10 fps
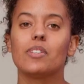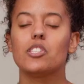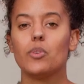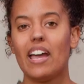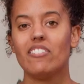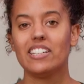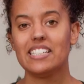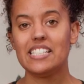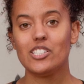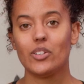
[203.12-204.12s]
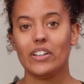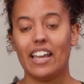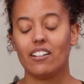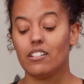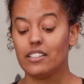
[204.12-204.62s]
So I have a 19-degree
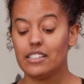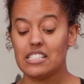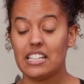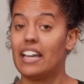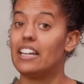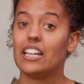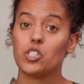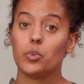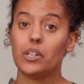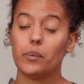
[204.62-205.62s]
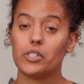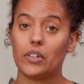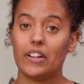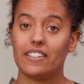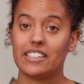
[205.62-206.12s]
angle on this side and a
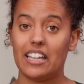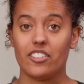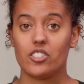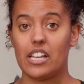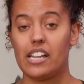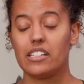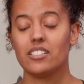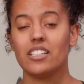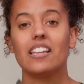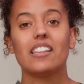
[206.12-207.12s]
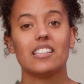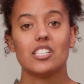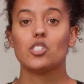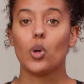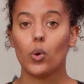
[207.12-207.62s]
21-degree on the other side. This
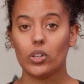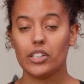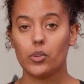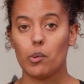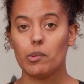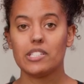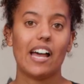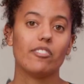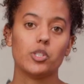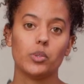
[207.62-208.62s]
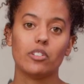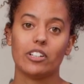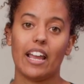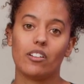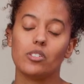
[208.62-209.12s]
is totally normal to have two different
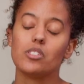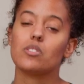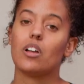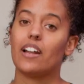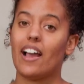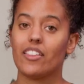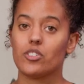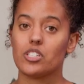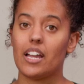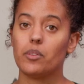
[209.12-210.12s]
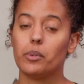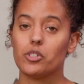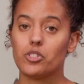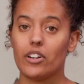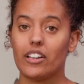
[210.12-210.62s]
angles on either side when you're
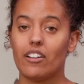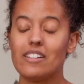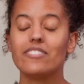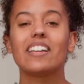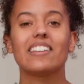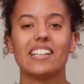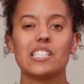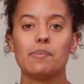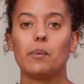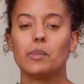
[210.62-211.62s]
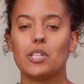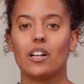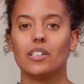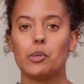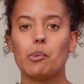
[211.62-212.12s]
starting off. That's something we'll talk a
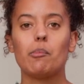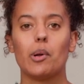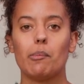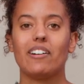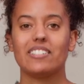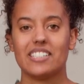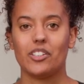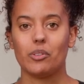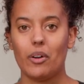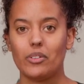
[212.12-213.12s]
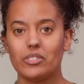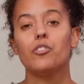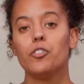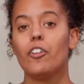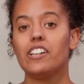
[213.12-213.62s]
little bit more about down the road.
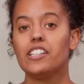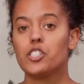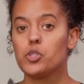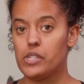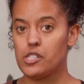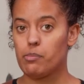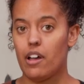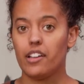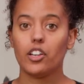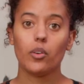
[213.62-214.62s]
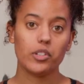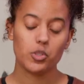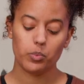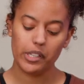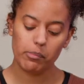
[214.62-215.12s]
For finding the sweet spot, you're going to
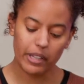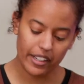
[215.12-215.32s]
reapply